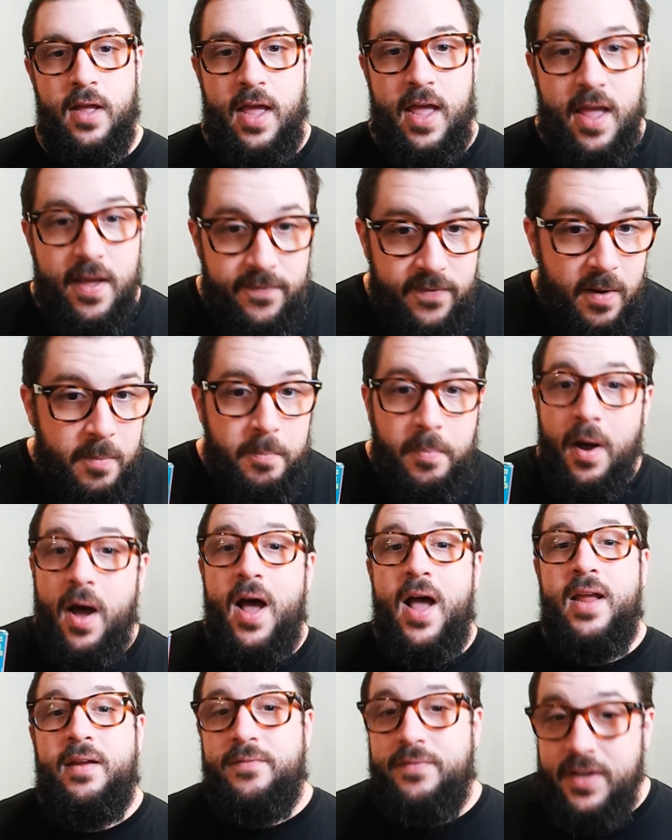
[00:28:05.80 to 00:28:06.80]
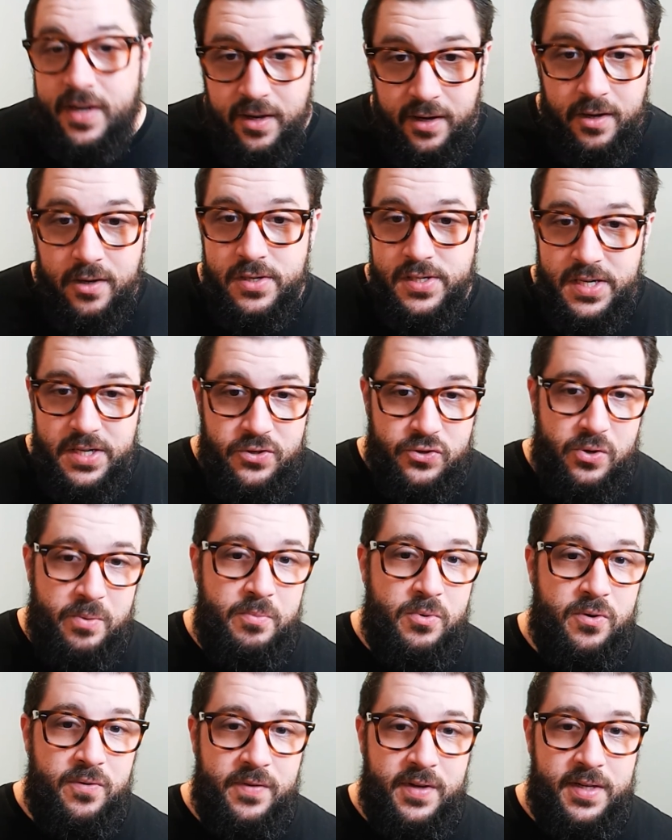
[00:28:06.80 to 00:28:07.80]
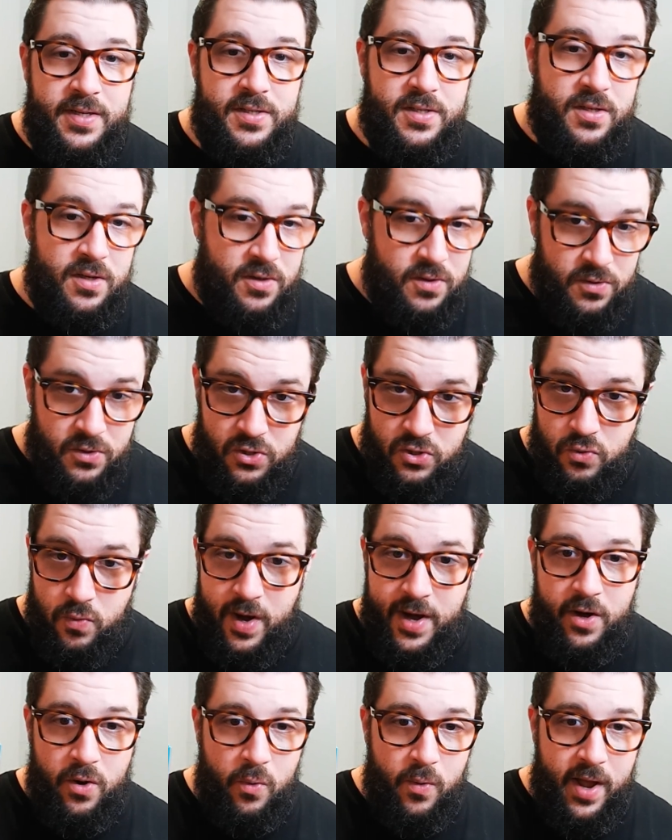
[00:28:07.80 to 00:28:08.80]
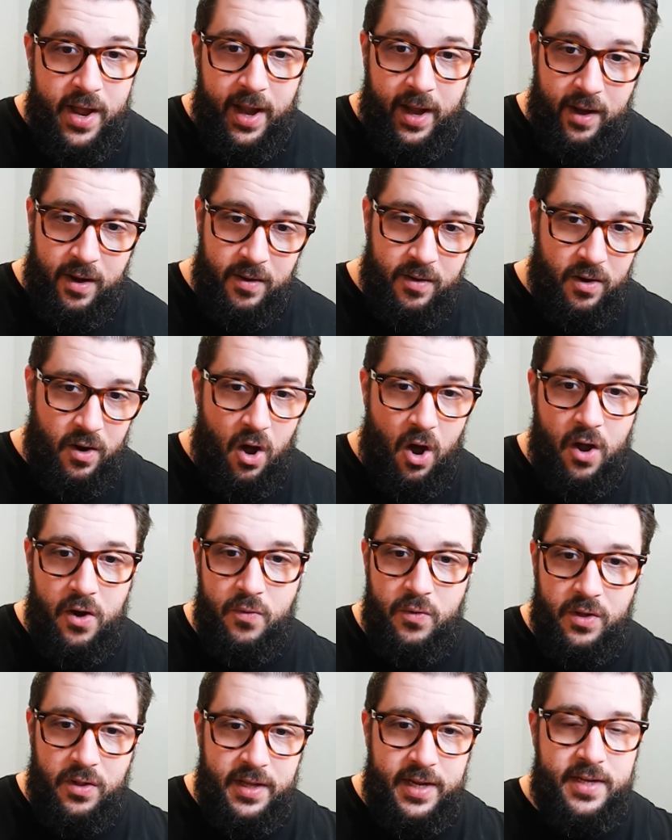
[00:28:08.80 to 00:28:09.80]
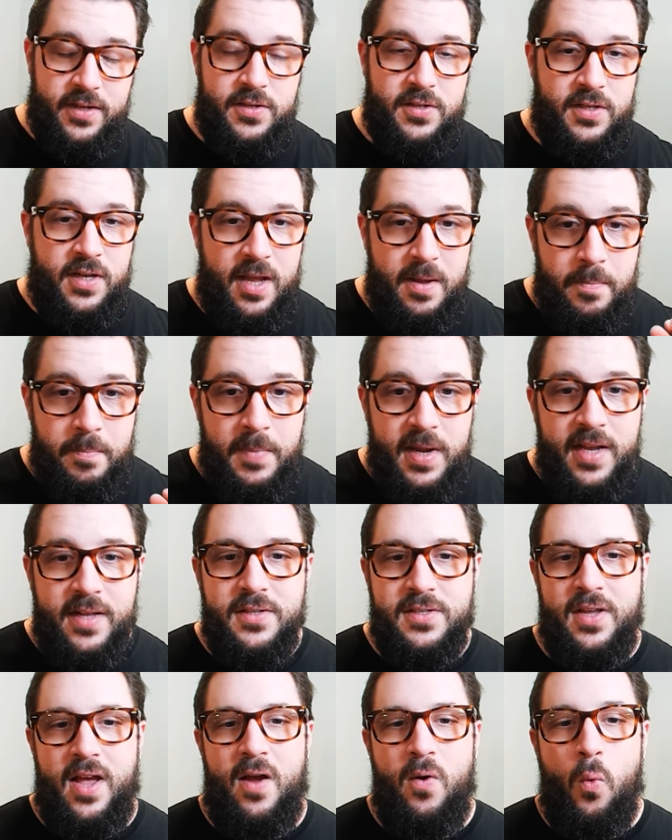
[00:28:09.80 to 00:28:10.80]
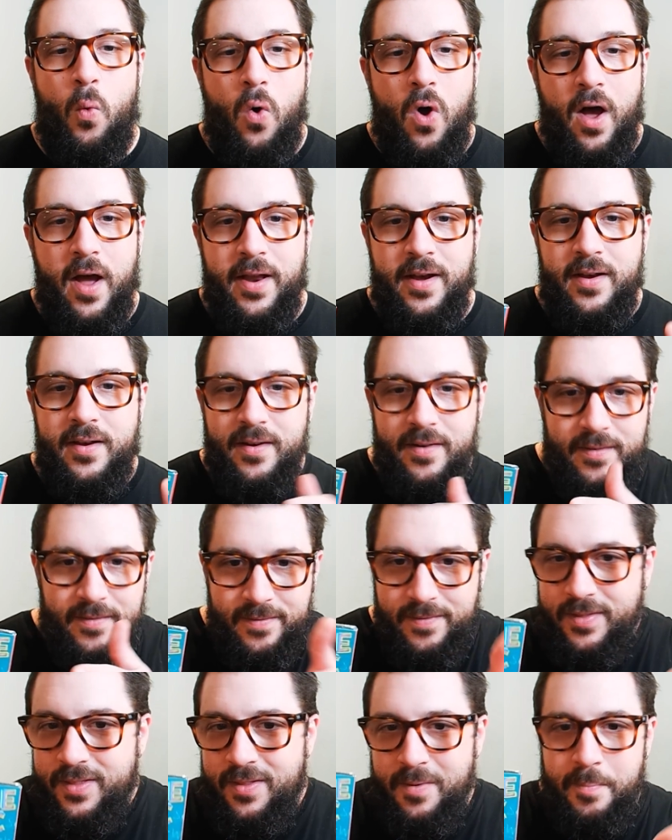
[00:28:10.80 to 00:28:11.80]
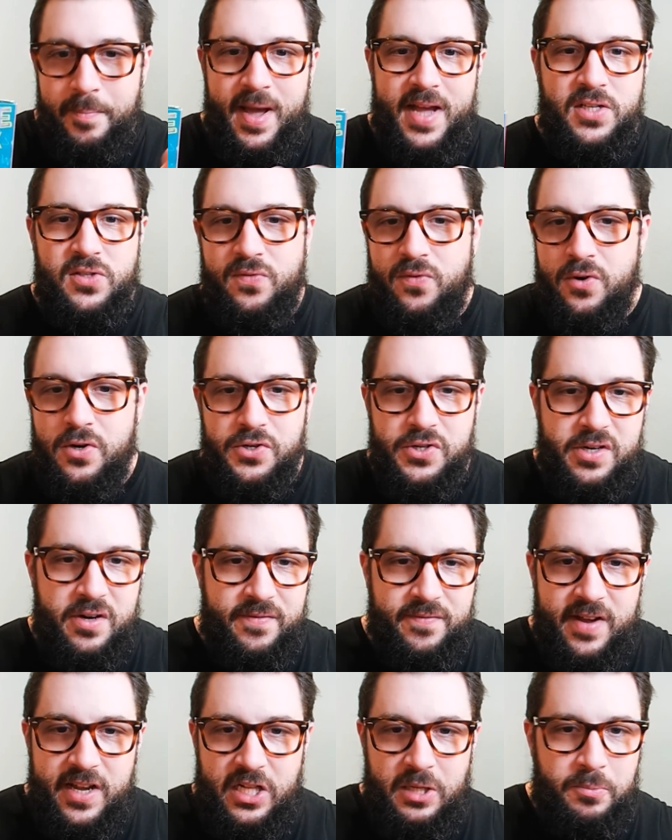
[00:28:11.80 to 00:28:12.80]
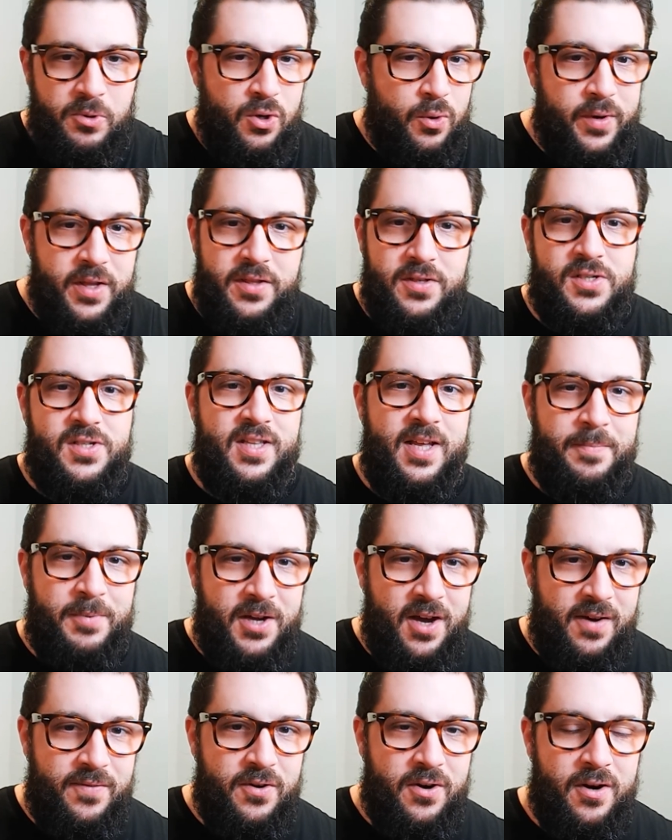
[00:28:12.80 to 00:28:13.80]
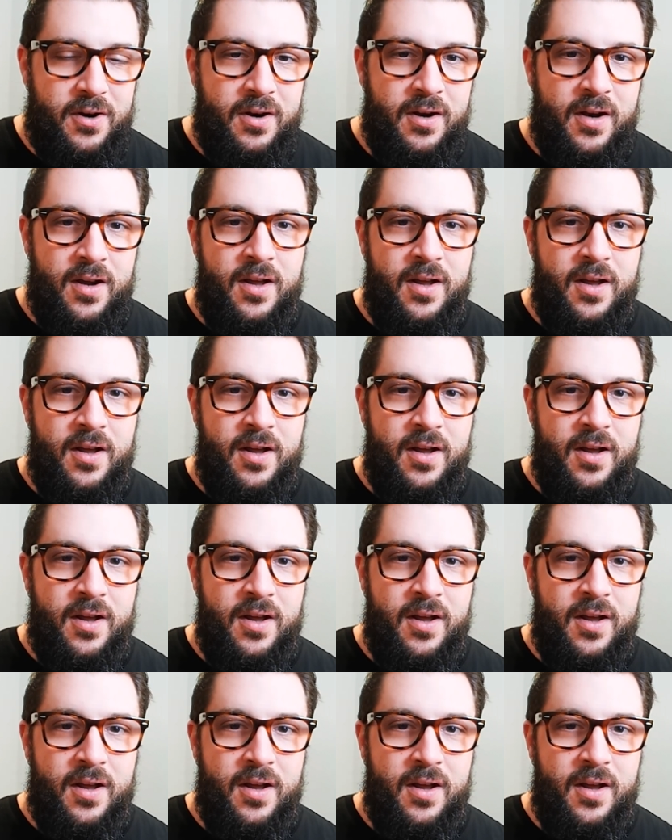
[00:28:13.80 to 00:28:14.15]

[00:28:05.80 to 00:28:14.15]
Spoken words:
If I'm buying Vinegar Syndrome movies straight away on release, it means I want the best version available with a slipcover.